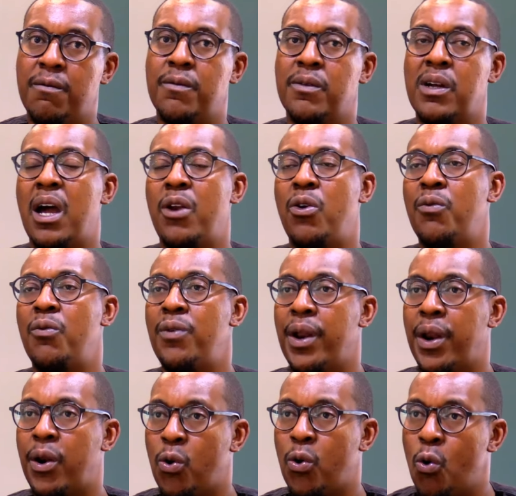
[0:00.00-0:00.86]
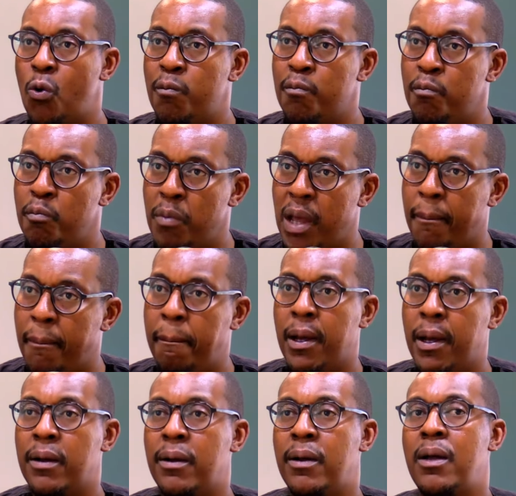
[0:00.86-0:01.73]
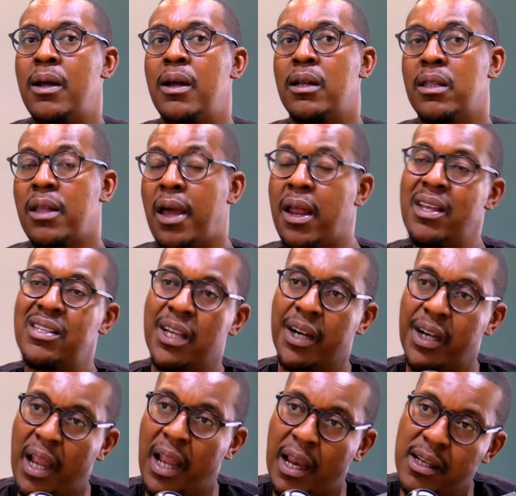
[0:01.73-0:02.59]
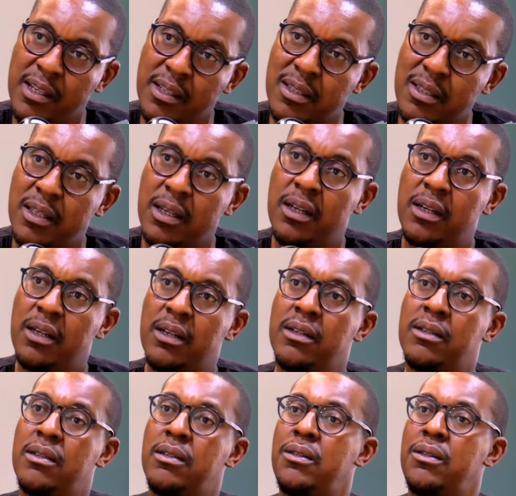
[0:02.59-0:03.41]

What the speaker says: kind of a roadmap that is realistic,